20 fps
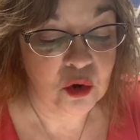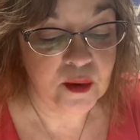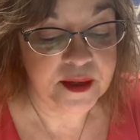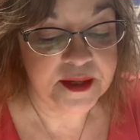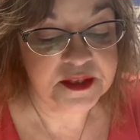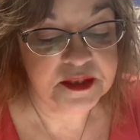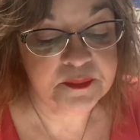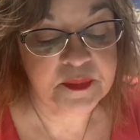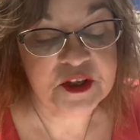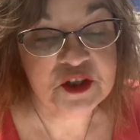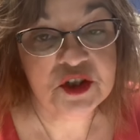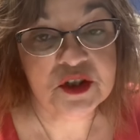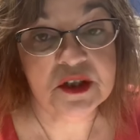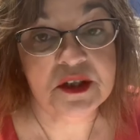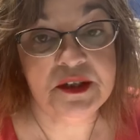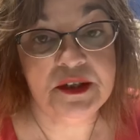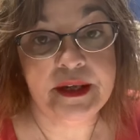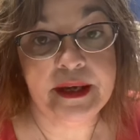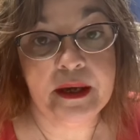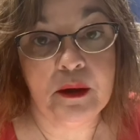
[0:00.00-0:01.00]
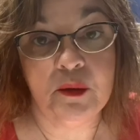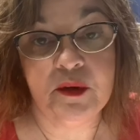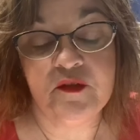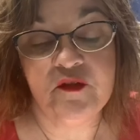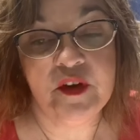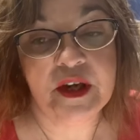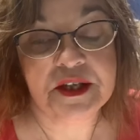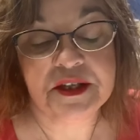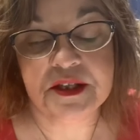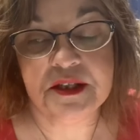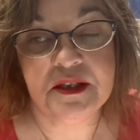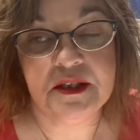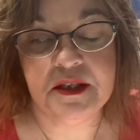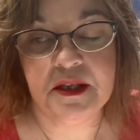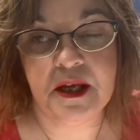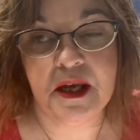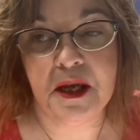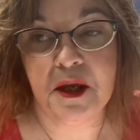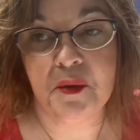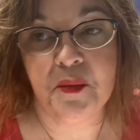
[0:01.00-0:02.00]
especially now, in fact,
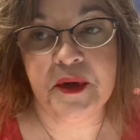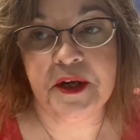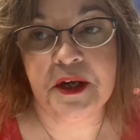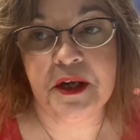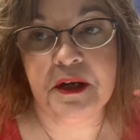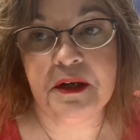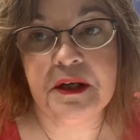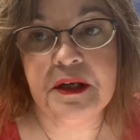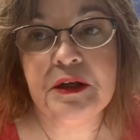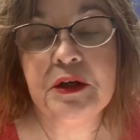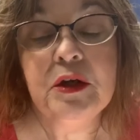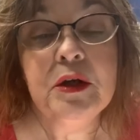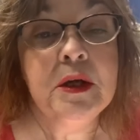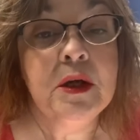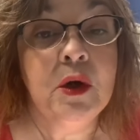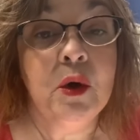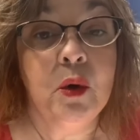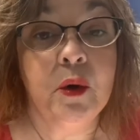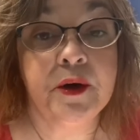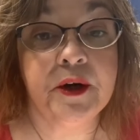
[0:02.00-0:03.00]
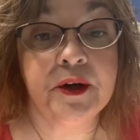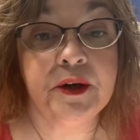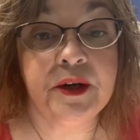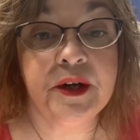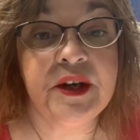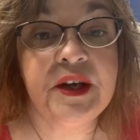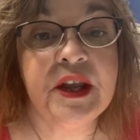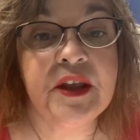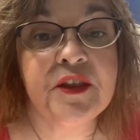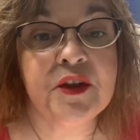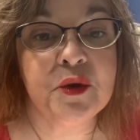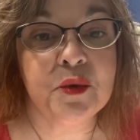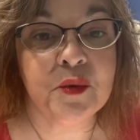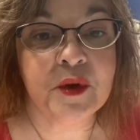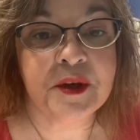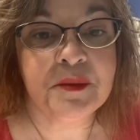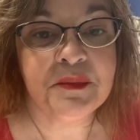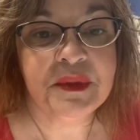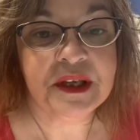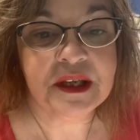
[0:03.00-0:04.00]
today I went out and ordered another
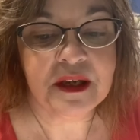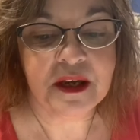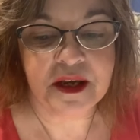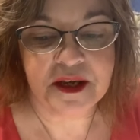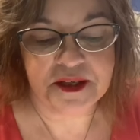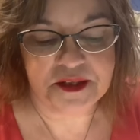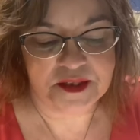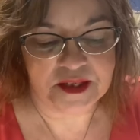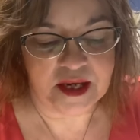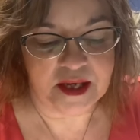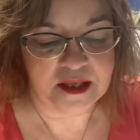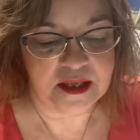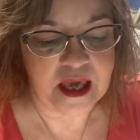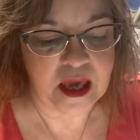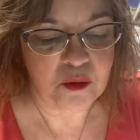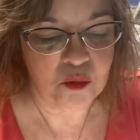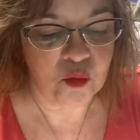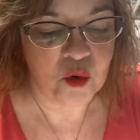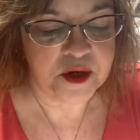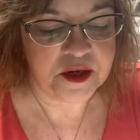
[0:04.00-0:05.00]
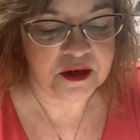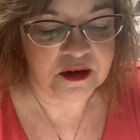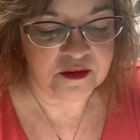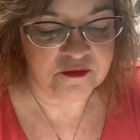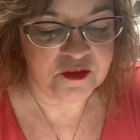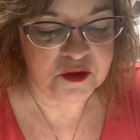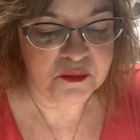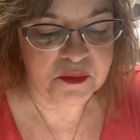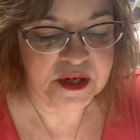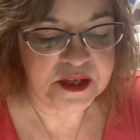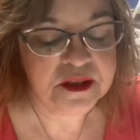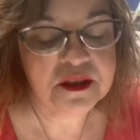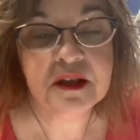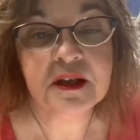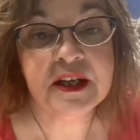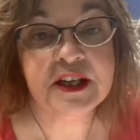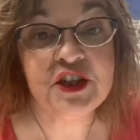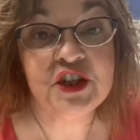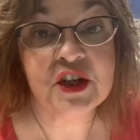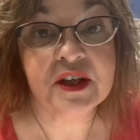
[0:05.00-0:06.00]
one because I get one every month and
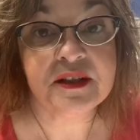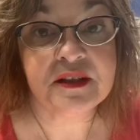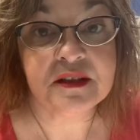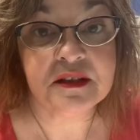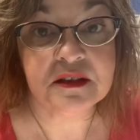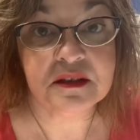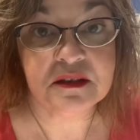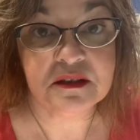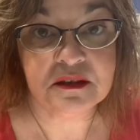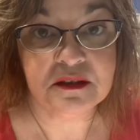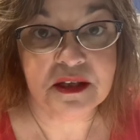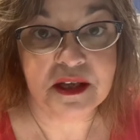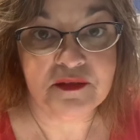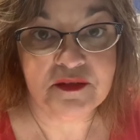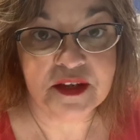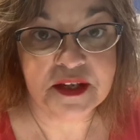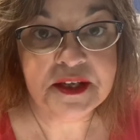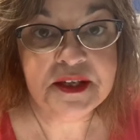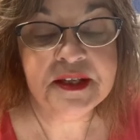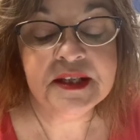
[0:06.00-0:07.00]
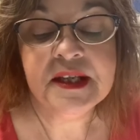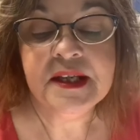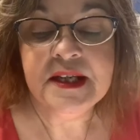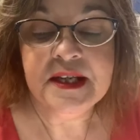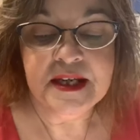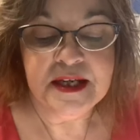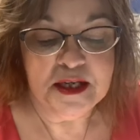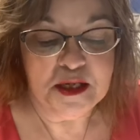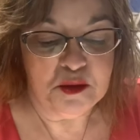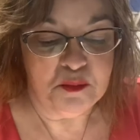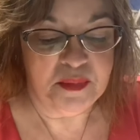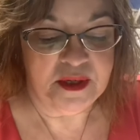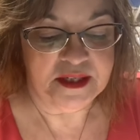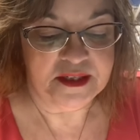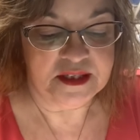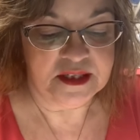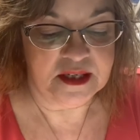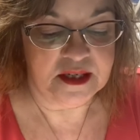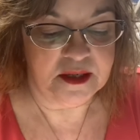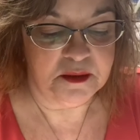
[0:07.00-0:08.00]
I just love it.
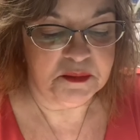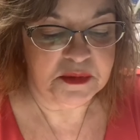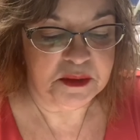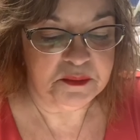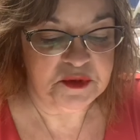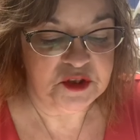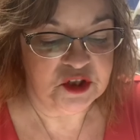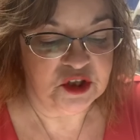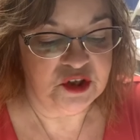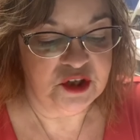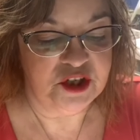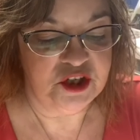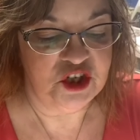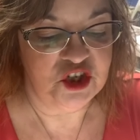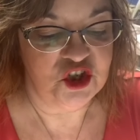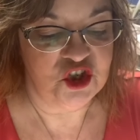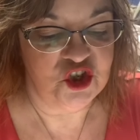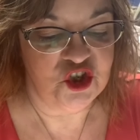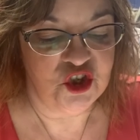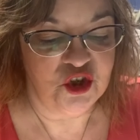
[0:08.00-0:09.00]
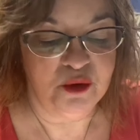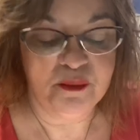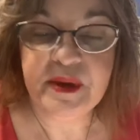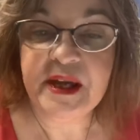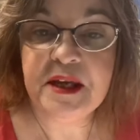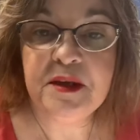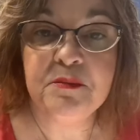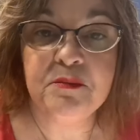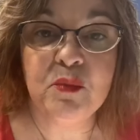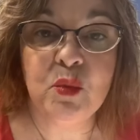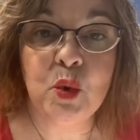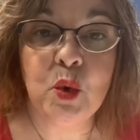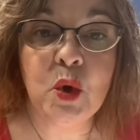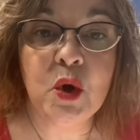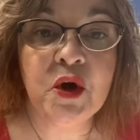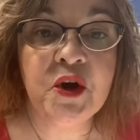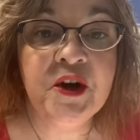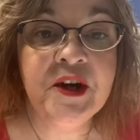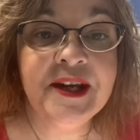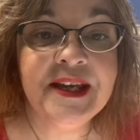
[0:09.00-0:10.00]
But I'm starting to share mine
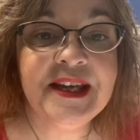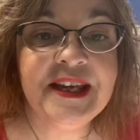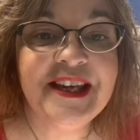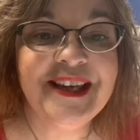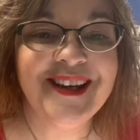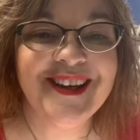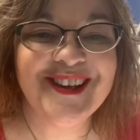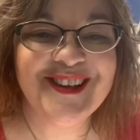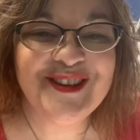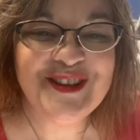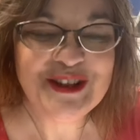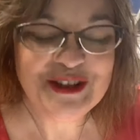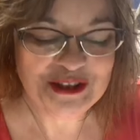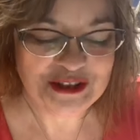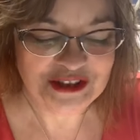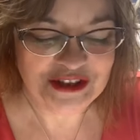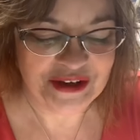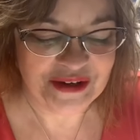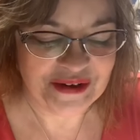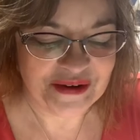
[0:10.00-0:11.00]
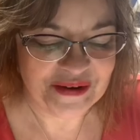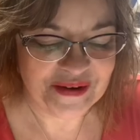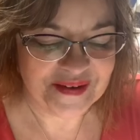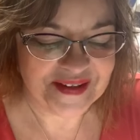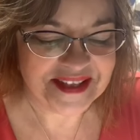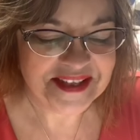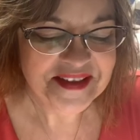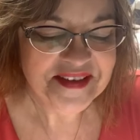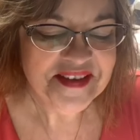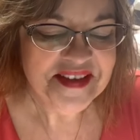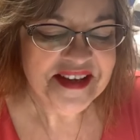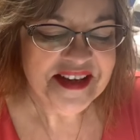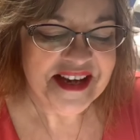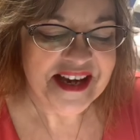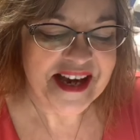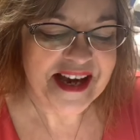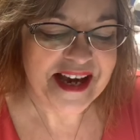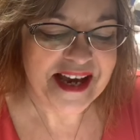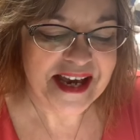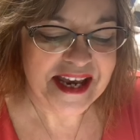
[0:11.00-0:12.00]
more, and so
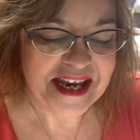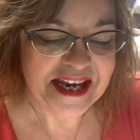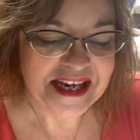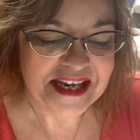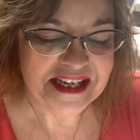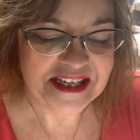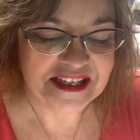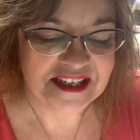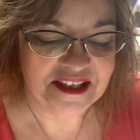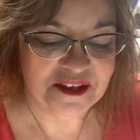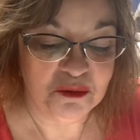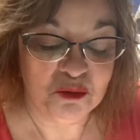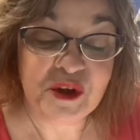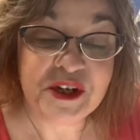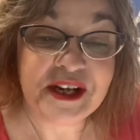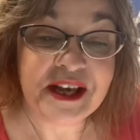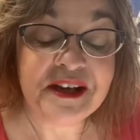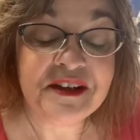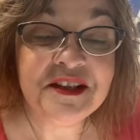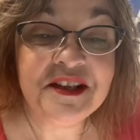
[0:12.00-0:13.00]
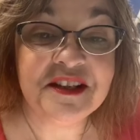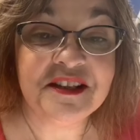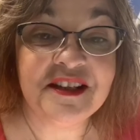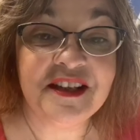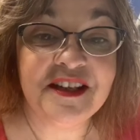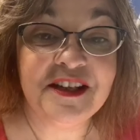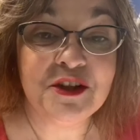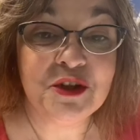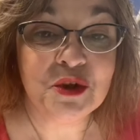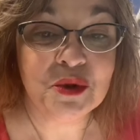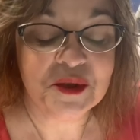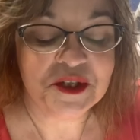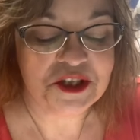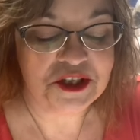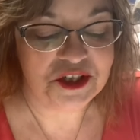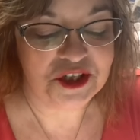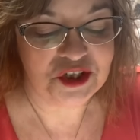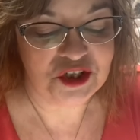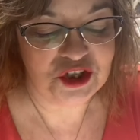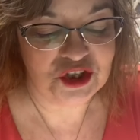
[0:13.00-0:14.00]
I went on and
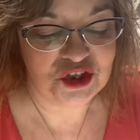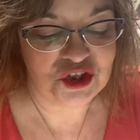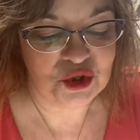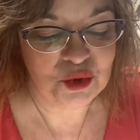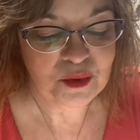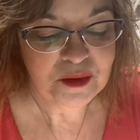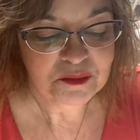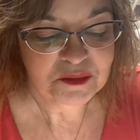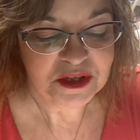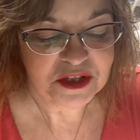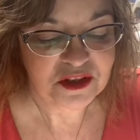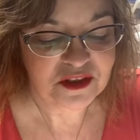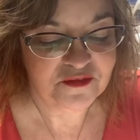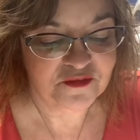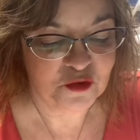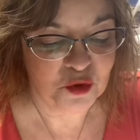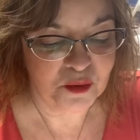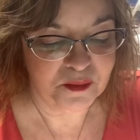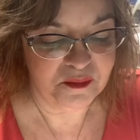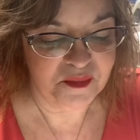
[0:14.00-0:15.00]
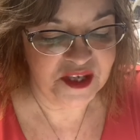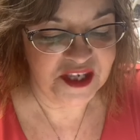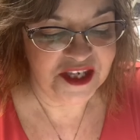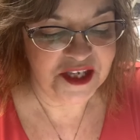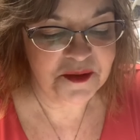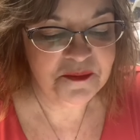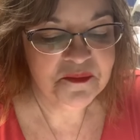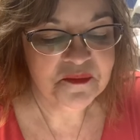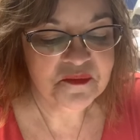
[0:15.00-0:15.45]
increased it to 2 a month for me.